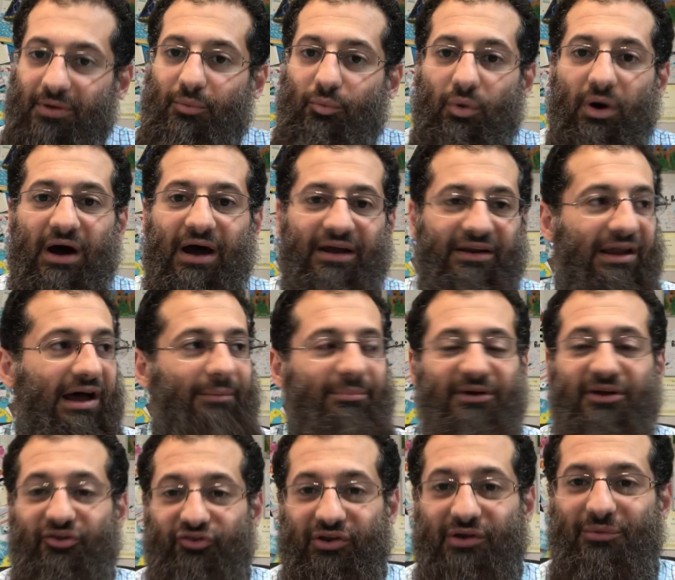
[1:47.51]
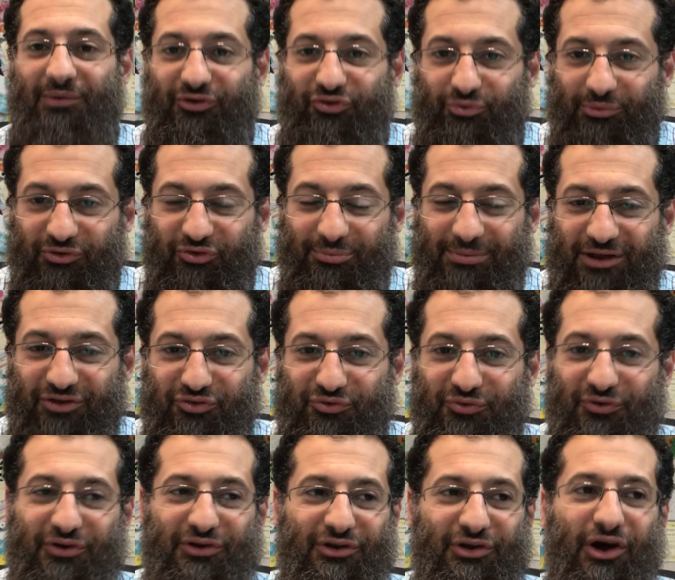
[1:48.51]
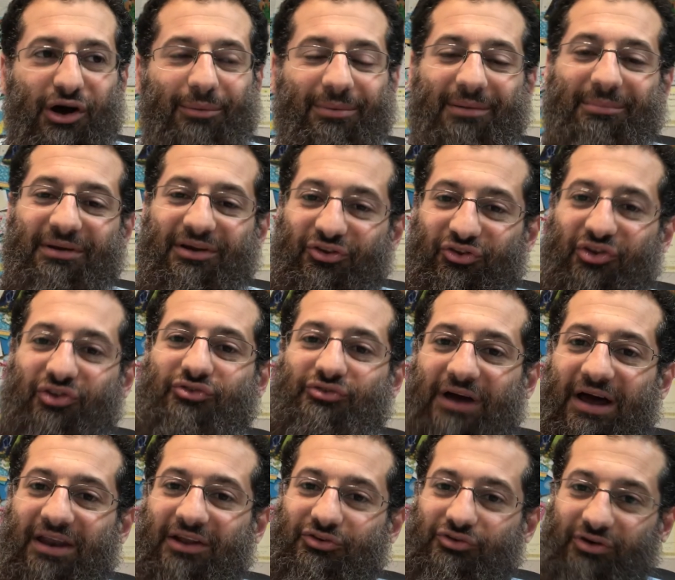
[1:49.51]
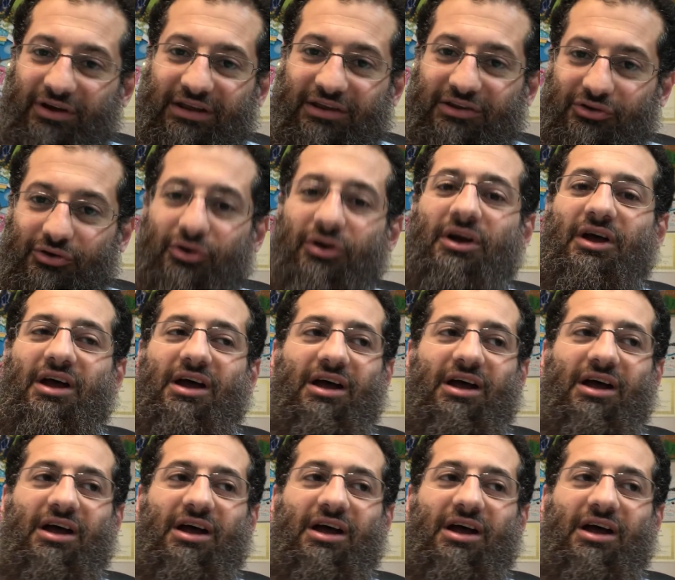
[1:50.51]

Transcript: Why? Not because he wants what's best for you, no, but because he's trying to trick you